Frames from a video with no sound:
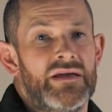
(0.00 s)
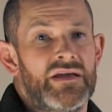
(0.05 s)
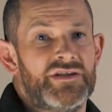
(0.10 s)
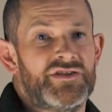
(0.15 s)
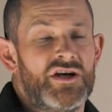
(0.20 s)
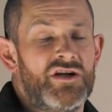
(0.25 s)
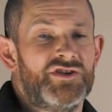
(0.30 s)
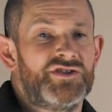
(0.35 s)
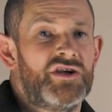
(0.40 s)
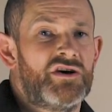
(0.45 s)

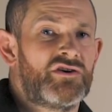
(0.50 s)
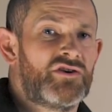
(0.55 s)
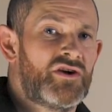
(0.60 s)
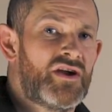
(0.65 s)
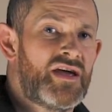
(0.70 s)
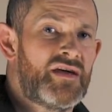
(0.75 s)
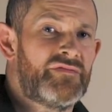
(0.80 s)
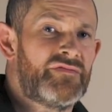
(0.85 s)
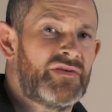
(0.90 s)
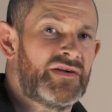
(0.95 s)
It's also
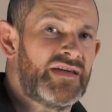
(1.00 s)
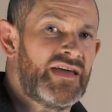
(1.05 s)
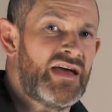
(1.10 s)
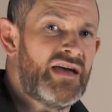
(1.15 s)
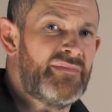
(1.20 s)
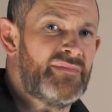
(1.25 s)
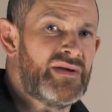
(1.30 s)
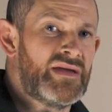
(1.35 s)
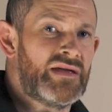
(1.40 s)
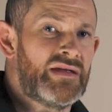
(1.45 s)
great for
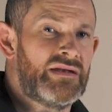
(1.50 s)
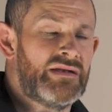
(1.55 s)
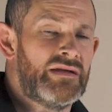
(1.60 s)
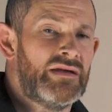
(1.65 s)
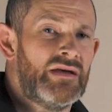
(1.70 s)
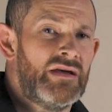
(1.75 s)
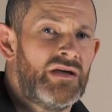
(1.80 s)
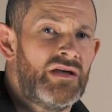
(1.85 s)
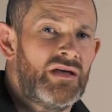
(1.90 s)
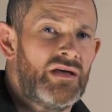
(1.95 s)
gaming,
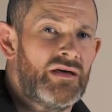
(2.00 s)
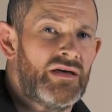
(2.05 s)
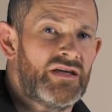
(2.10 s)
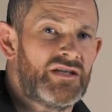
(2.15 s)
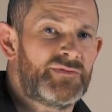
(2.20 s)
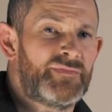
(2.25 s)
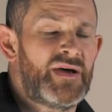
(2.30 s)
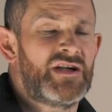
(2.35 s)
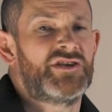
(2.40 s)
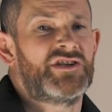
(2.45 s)

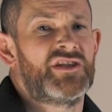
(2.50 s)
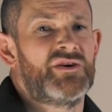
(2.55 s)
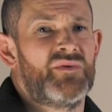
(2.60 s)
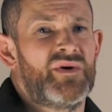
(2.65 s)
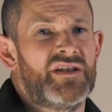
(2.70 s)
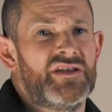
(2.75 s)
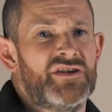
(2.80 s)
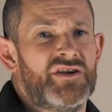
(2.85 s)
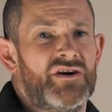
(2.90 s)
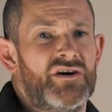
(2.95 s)
especially
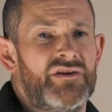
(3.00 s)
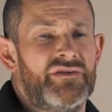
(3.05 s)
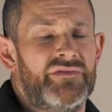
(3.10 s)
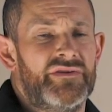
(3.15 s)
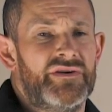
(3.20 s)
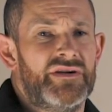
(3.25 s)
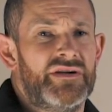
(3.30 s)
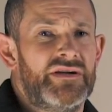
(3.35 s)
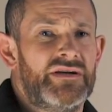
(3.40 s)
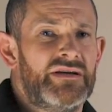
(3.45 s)
when
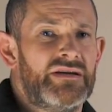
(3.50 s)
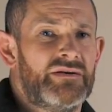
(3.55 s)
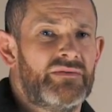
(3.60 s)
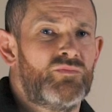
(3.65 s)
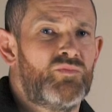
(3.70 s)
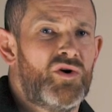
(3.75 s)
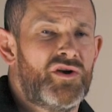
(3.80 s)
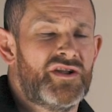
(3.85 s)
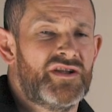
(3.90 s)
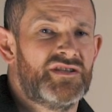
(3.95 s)
you're
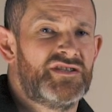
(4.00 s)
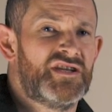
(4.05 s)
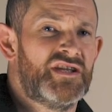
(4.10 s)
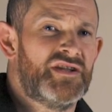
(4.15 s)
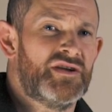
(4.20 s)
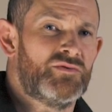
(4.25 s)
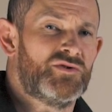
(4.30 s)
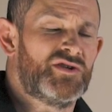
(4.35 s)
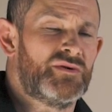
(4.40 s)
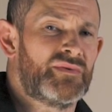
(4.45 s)
wanting to
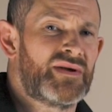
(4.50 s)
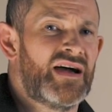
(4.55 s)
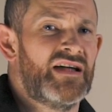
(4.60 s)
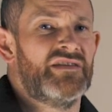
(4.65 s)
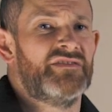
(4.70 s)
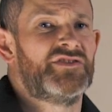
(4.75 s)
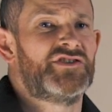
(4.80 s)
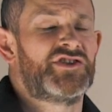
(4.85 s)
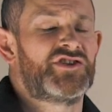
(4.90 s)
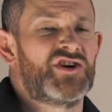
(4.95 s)
do some
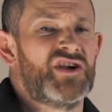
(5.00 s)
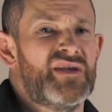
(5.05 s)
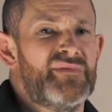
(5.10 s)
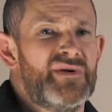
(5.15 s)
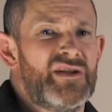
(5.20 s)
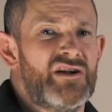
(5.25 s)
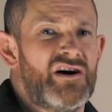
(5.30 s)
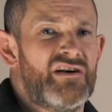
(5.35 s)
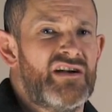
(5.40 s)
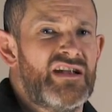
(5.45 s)
kind of
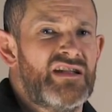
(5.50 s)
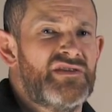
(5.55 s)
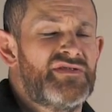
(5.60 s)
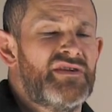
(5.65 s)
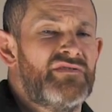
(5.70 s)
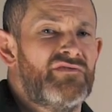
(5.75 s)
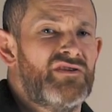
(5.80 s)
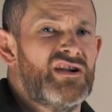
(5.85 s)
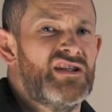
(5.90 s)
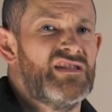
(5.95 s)
streaming or
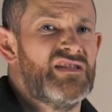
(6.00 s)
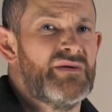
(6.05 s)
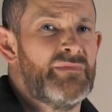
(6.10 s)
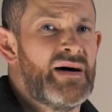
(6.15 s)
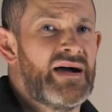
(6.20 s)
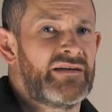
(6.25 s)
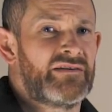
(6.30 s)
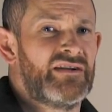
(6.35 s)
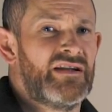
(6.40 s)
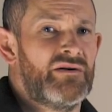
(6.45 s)
anything running in the
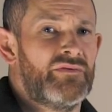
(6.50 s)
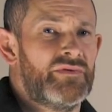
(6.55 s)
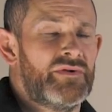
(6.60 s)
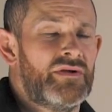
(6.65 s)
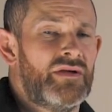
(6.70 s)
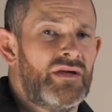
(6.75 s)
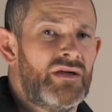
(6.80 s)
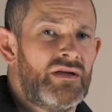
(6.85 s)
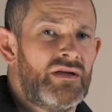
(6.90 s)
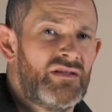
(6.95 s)
background.
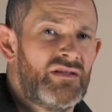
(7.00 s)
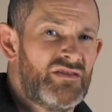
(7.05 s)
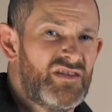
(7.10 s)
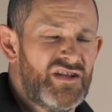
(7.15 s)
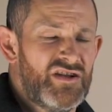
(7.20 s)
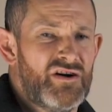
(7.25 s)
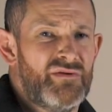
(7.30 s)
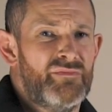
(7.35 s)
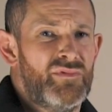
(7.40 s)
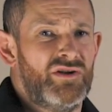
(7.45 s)

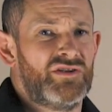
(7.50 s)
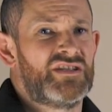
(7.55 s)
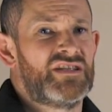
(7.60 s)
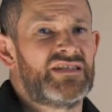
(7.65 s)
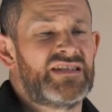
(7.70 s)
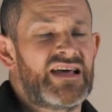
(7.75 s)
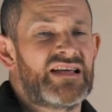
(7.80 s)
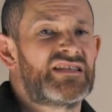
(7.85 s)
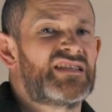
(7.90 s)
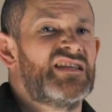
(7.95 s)
You know,
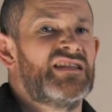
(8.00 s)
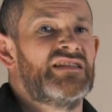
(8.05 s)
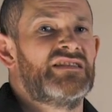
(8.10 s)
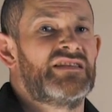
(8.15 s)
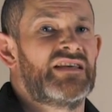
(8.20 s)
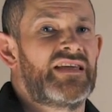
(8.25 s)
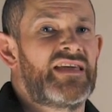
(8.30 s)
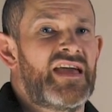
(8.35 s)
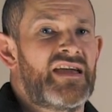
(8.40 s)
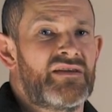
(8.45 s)
multitasking
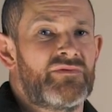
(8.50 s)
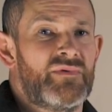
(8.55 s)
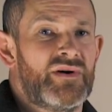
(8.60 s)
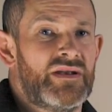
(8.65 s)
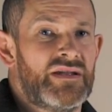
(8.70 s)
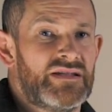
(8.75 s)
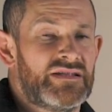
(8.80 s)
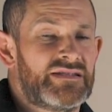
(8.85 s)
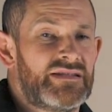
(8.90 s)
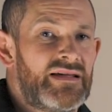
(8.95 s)
is the king
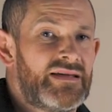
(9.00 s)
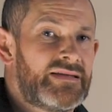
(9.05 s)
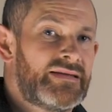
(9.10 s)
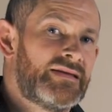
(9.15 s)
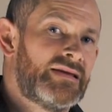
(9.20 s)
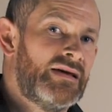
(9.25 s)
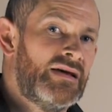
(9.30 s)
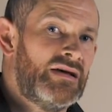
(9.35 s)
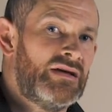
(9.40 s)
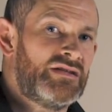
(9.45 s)
when it's
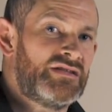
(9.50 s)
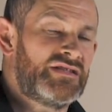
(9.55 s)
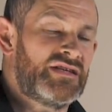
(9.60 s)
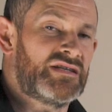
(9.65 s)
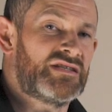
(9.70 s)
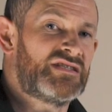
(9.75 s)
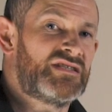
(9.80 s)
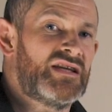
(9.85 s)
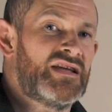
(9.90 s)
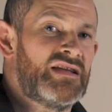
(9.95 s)
like
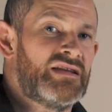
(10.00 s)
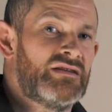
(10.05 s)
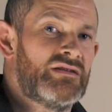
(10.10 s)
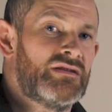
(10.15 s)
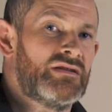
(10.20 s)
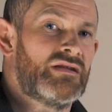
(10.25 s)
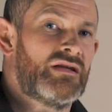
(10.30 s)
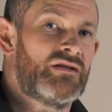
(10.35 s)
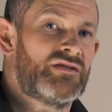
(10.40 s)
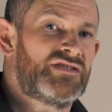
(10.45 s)

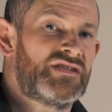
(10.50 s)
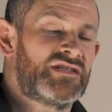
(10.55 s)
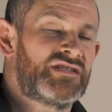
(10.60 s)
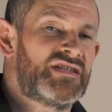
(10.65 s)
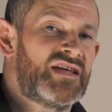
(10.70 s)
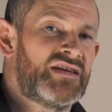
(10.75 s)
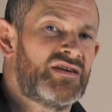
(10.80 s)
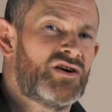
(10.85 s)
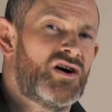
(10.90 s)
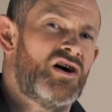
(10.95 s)
16
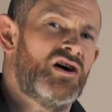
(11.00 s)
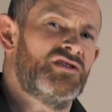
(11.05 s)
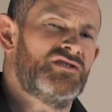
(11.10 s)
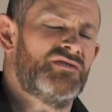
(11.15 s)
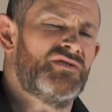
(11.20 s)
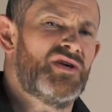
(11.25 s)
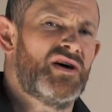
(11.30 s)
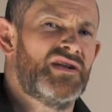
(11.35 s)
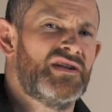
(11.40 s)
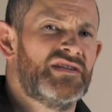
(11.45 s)
cores
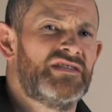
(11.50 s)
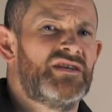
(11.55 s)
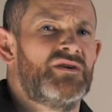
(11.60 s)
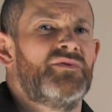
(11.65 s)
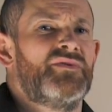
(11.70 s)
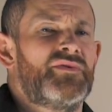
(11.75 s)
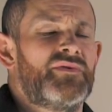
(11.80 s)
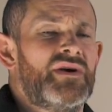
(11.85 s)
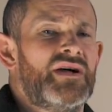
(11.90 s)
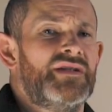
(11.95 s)
and
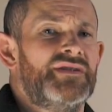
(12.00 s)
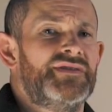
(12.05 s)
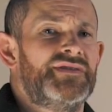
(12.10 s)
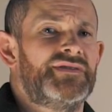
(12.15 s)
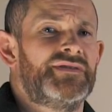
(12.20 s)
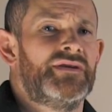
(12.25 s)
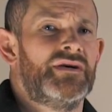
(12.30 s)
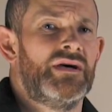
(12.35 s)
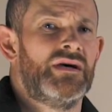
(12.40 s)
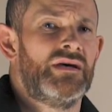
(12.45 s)
32
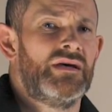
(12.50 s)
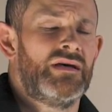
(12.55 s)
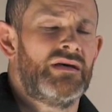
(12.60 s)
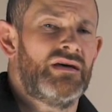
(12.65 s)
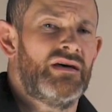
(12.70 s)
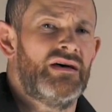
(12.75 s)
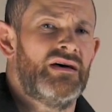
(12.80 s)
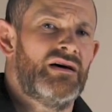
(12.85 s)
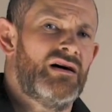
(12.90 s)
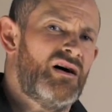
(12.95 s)
threads.
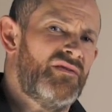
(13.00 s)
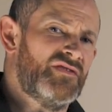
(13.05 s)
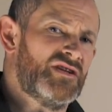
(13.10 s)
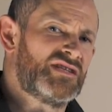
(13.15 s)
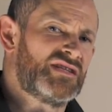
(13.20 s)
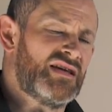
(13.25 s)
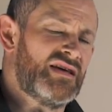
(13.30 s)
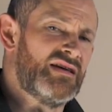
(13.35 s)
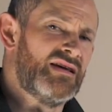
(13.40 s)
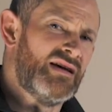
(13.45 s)

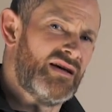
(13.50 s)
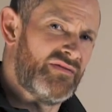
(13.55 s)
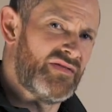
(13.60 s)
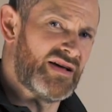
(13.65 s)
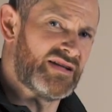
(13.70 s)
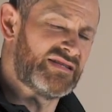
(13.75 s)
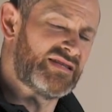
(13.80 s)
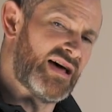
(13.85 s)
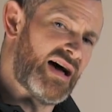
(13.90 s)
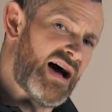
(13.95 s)
Obviously,
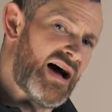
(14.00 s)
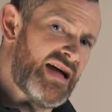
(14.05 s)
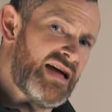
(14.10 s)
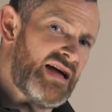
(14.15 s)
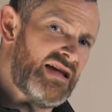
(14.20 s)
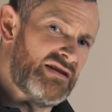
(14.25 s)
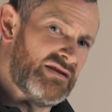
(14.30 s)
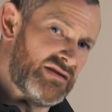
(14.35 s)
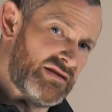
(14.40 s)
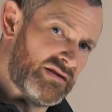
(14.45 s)
that's the
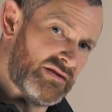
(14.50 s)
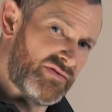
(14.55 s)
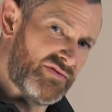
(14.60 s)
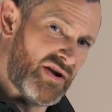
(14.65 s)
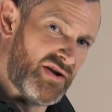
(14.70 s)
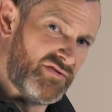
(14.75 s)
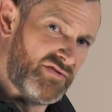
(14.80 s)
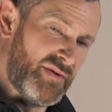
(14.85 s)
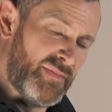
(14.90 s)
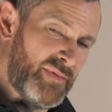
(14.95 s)
high-end
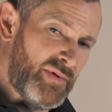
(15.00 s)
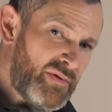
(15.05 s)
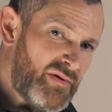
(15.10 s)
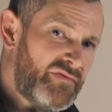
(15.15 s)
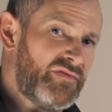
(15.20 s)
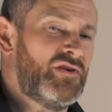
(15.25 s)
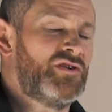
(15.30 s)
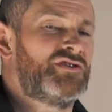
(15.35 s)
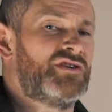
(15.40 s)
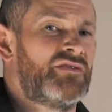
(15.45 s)
Threadripper, but
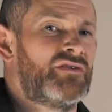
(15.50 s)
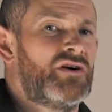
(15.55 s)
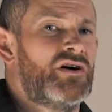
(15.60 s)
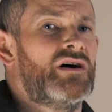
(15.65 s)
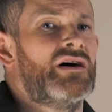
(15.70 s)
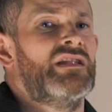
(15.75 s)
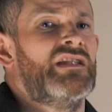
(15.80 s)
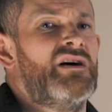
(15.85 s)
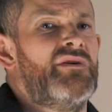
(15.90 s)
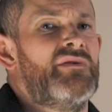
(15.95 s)
we've also
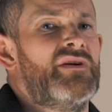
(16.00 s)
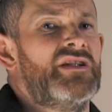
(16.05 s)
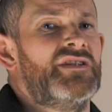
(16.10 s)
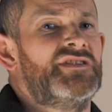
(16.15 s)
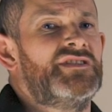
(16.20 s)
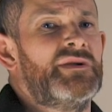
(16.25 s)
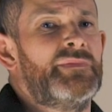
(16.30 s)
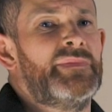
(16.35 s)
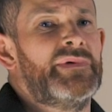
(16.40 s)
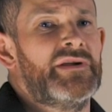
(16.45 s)
got a
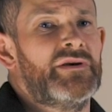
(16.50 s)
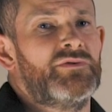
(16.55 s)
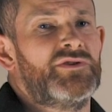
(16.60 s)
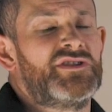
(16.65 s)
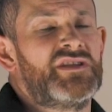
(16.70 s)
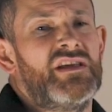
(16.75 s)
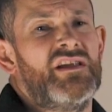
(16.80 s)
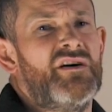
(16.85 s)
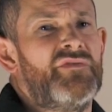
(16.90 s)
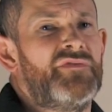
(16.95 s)
lower-end CPU
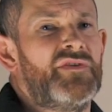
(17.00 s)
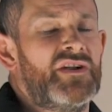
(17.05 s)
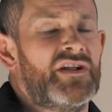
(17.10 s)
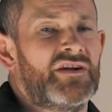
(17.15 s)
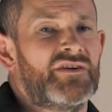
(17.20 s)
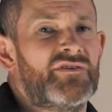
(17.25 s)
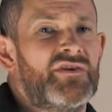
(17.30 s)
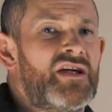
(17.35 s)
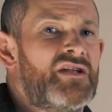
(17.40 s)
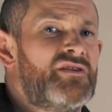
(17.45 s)
still offering
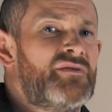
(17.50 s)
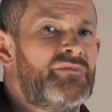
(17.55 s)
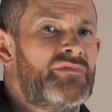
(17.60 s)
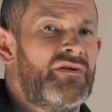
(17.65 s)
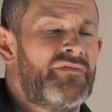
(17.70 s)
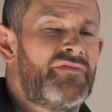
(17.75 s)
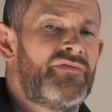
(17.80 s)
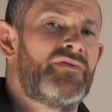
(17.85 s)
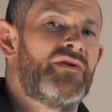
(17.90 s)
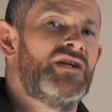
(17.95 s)
a great
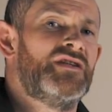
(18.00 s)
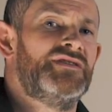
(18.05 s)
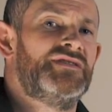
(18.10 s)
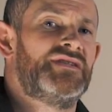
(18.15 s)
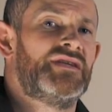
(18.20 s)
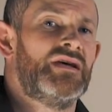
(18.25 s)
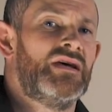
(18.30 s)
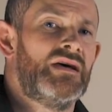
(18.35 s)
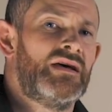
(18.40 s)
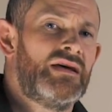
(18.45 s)
number of
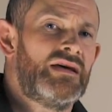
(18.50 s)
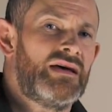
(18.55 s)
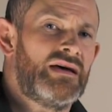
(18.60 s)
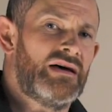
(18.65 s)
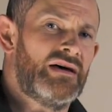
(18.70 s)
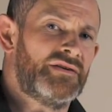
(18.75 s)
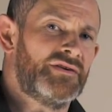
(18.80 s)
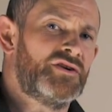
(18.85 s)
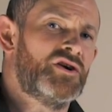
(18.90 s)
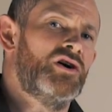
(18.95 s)
threads
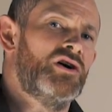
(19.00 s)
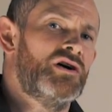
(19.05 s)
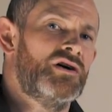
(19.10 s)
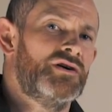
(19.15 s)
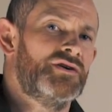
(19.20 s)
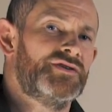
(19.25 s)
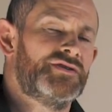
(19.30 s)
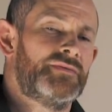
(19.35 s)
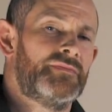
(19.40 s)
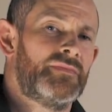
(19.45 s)
and
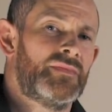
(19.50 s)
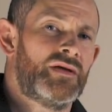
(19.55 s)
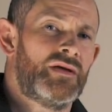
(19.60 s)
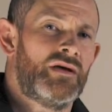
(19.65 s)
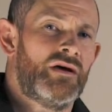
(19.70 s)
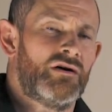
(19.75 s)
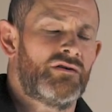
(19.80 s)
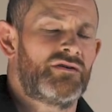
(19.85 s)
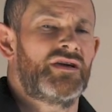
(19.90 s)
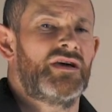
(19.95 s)
cores.
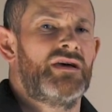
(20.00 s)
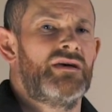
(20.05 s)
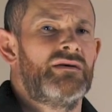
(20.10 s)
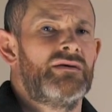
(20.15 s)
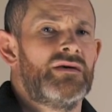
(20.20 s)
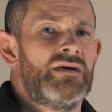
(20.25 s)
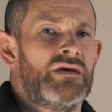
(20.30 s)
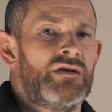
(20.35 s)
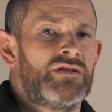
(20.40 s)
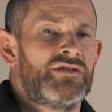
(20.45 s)
Okay,
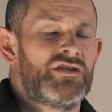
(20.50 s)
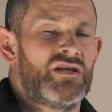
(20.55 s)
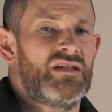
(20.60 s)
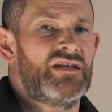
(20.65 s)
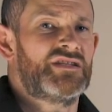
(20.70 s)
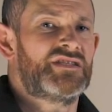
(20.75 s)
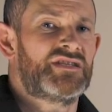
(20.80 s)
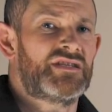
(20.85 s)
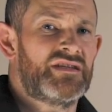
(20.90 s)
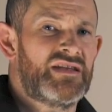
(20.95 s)
so
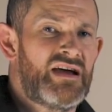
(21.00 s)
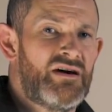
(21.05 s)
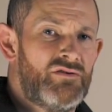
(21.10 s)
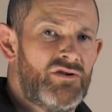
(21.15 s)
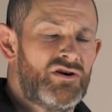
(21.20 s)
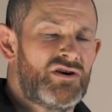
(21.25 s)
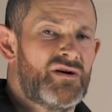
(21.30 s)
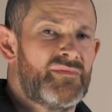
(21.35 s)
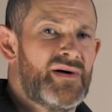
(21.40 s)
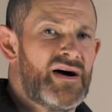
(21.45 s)
let's now
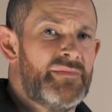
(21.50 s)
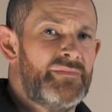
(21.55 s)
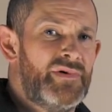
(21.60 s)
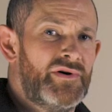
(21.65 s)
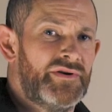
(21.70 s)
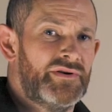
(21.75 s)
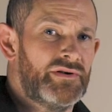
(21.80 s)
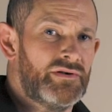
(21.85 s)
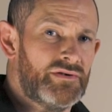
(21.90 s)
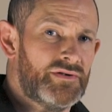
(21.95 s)
look at my
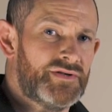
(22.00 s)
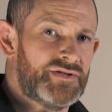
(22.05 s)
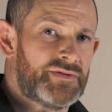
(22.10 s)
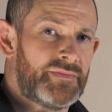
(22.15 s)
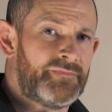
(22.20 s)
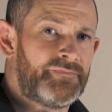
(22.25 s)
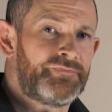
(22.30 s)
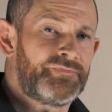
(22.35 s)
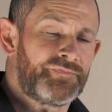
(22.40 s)
bundles.